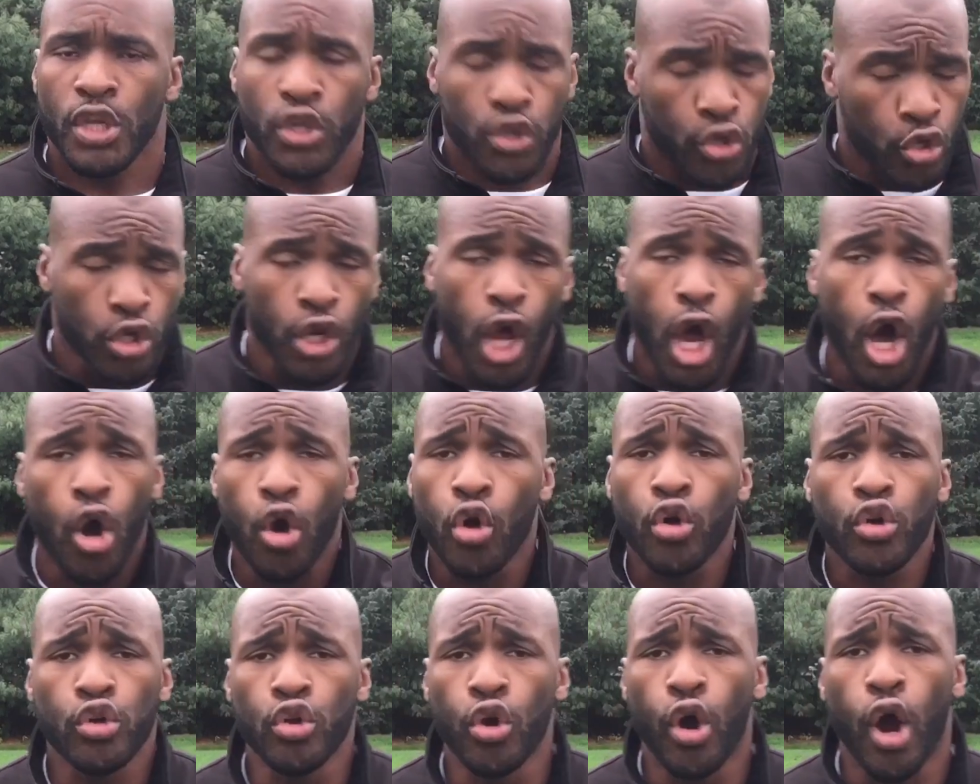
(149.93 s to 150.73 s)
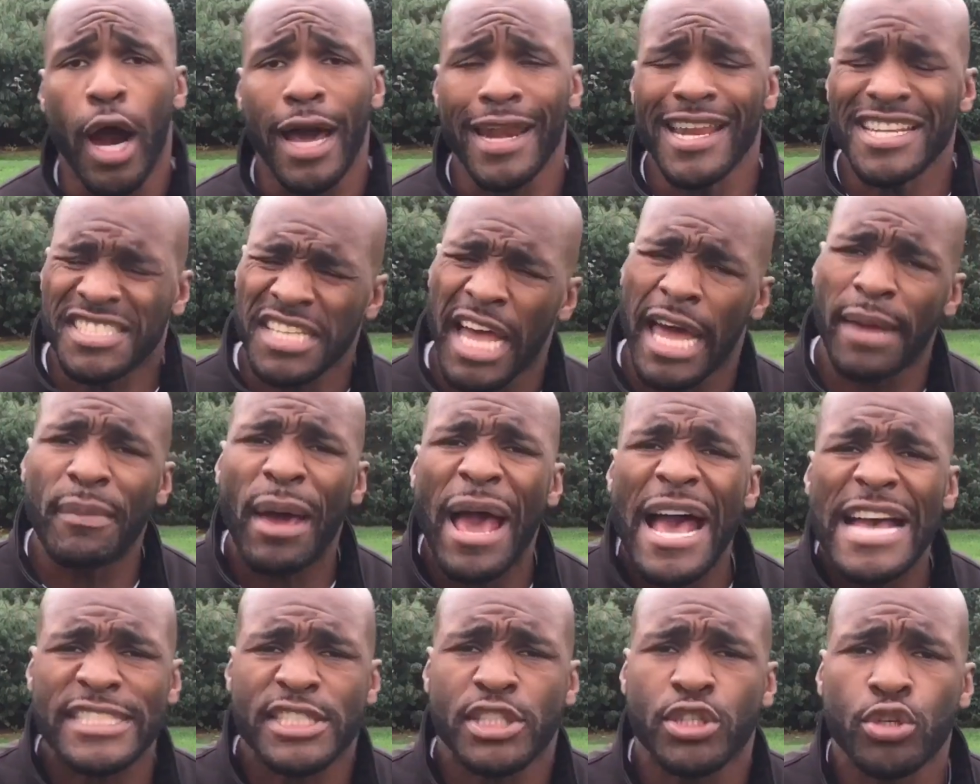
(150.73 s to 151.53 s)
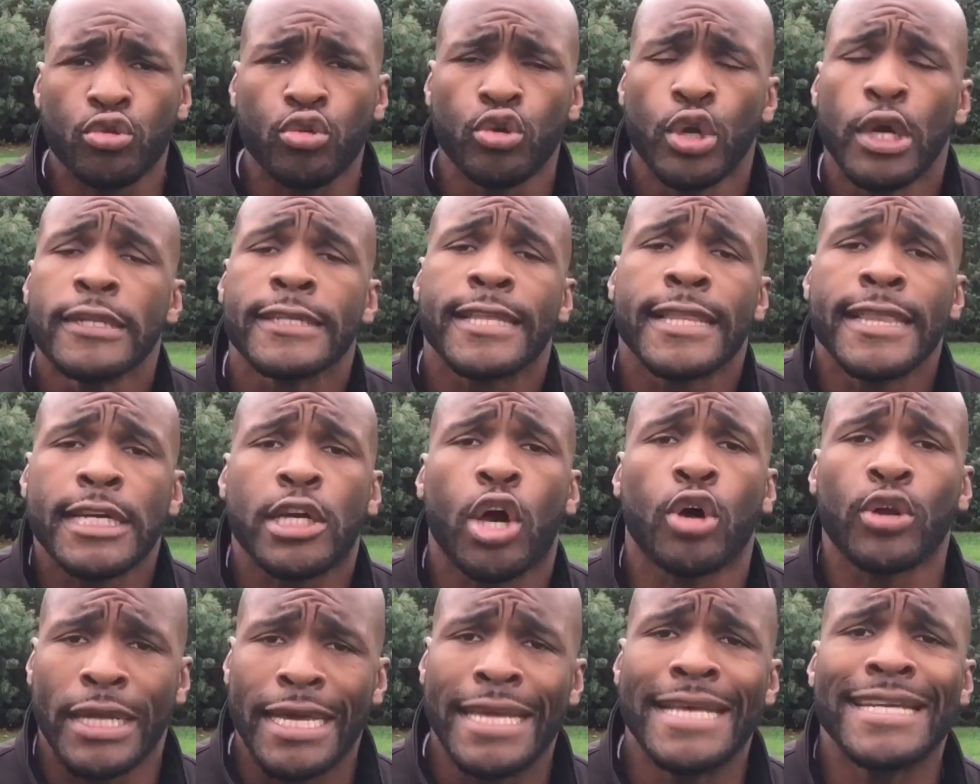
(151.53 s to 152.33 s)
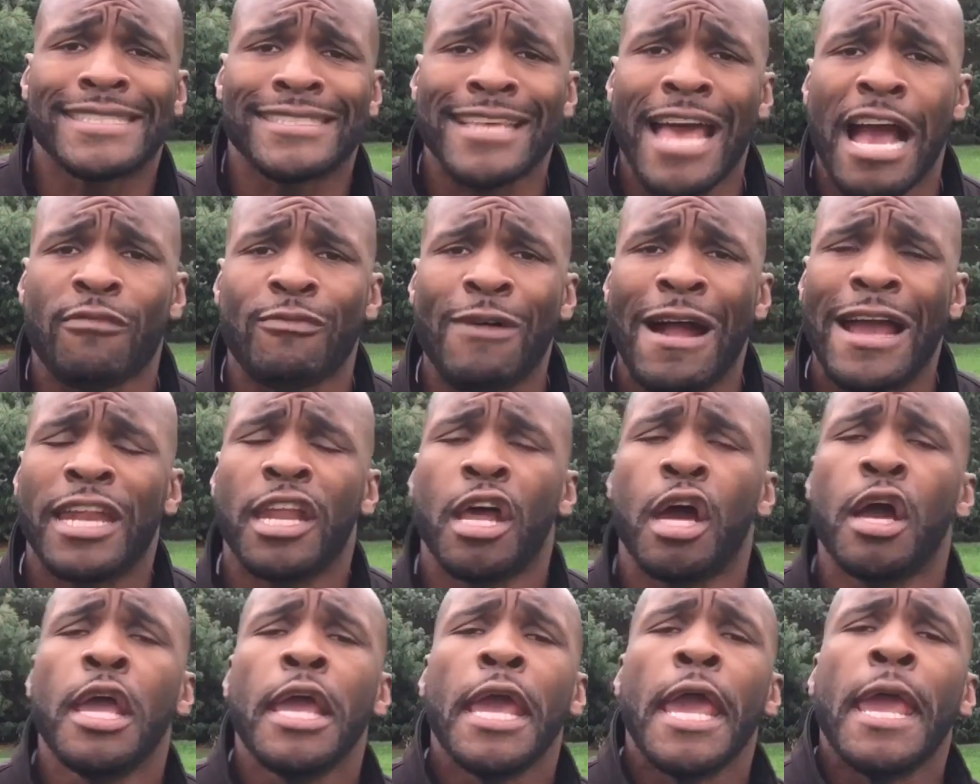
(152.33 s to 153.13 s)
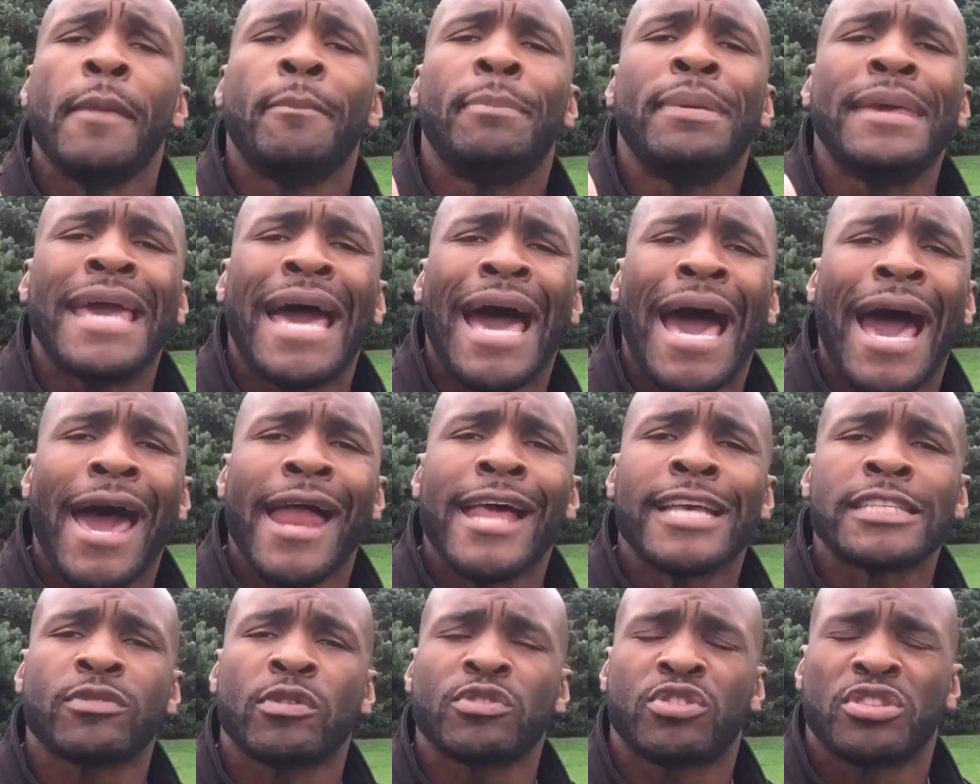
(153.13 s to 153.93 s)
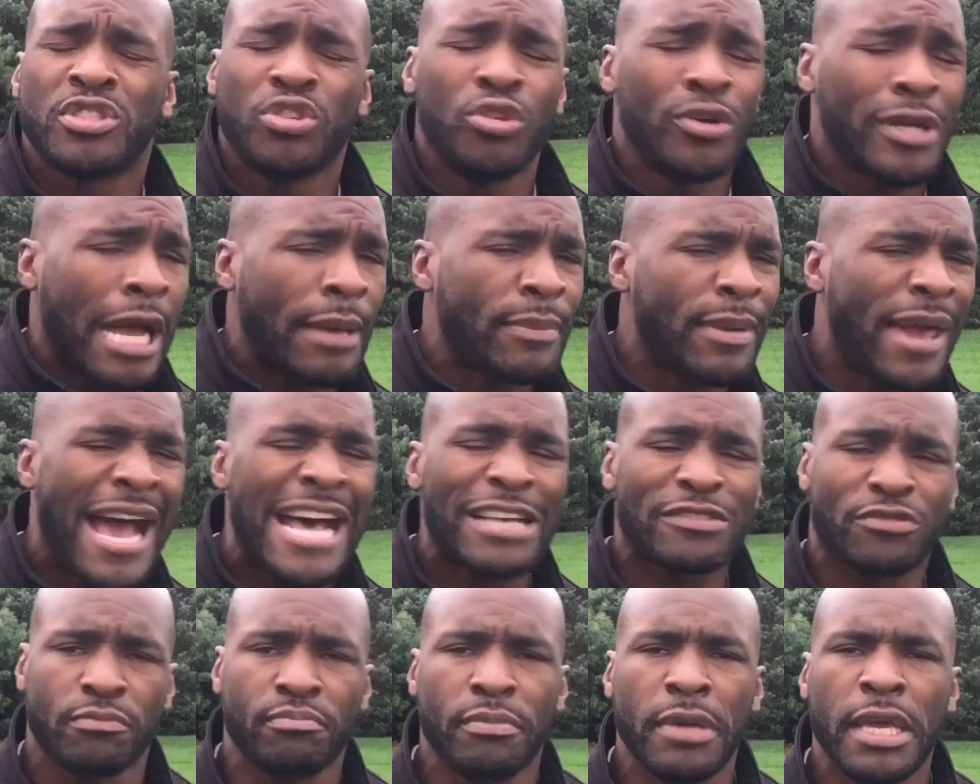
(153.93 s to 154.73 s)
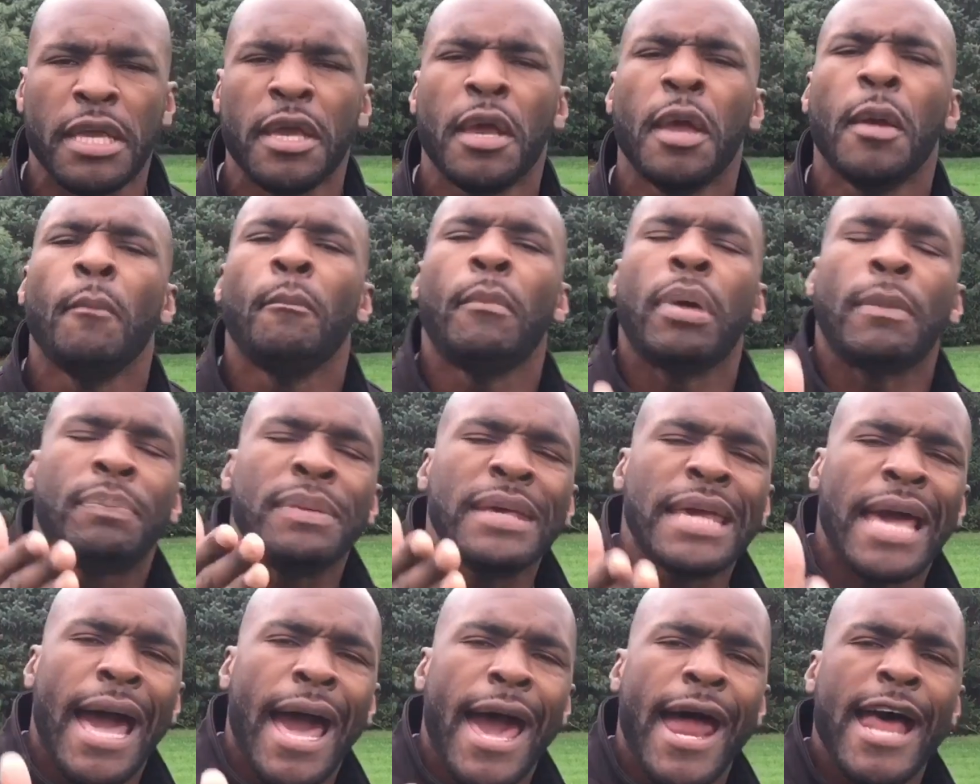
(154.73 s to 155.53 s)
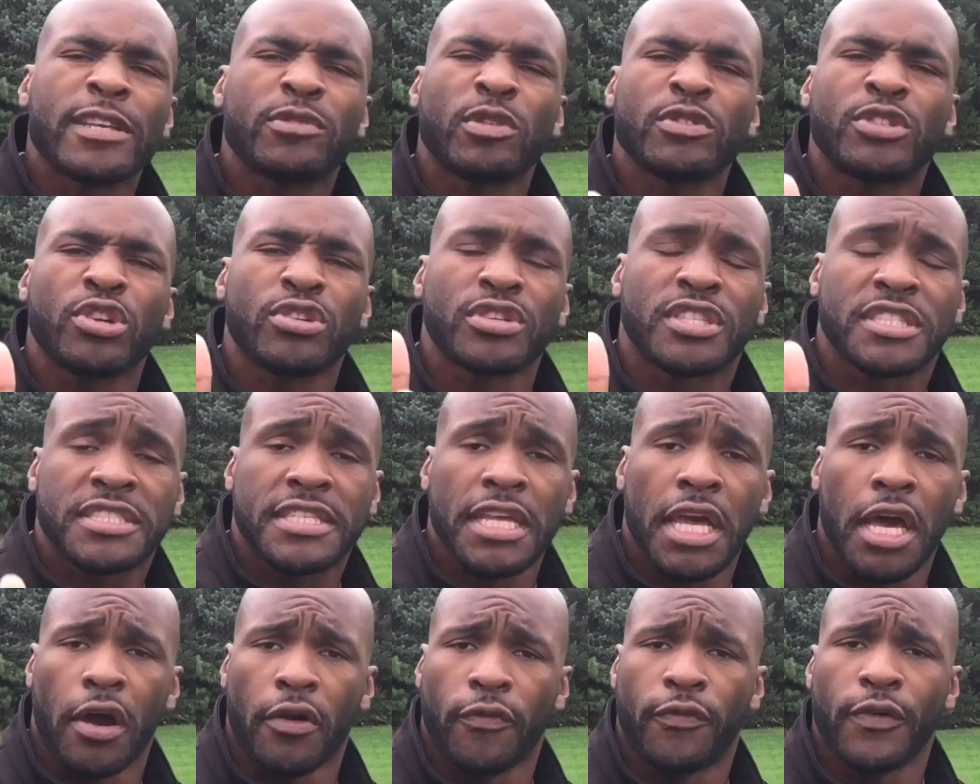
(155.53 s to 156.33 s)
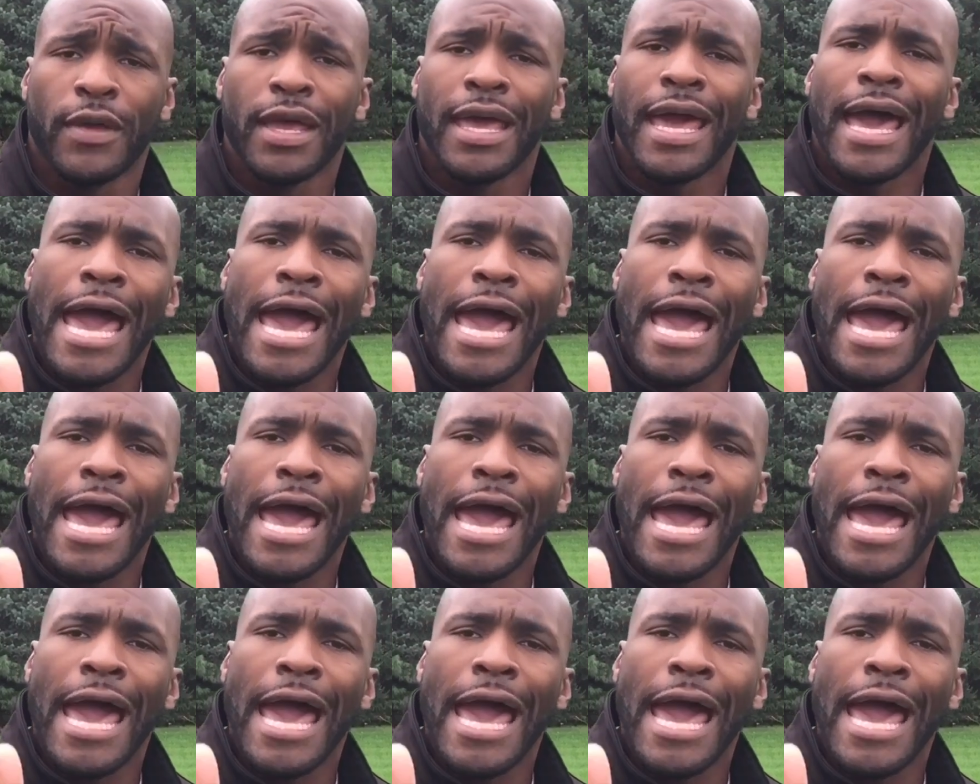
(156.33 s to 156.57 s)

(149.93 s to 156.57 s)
You know who you are. Listen, I'm asking you to look on the inside right now and be honest with you. You don't gotta be honest with me, but be honest with yourself.